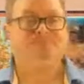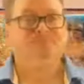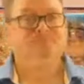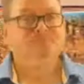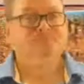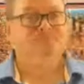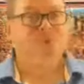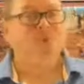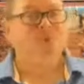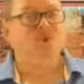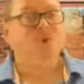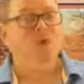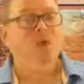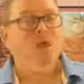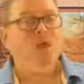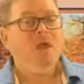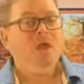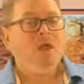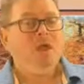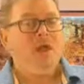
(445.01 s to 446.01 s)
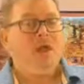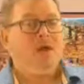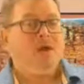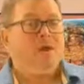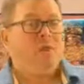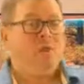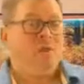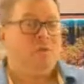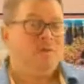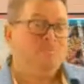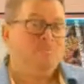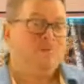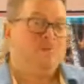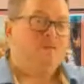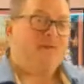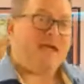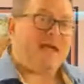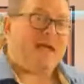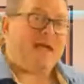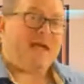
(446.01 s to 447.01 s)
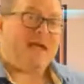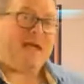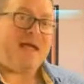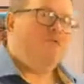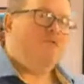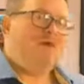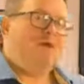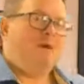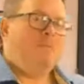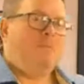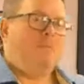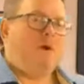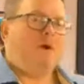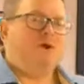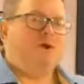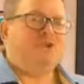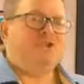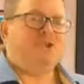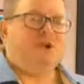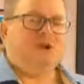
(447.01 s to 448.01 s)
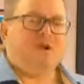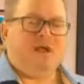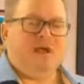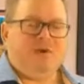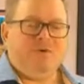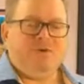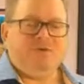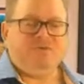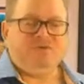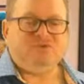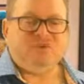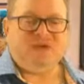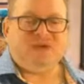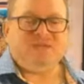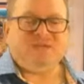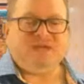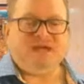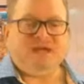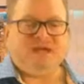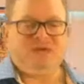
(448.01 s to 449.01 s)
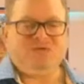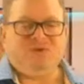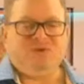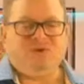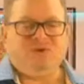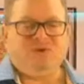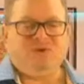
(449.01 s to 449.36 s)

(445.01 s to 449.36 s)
So we're moving out of market share, out of transactional,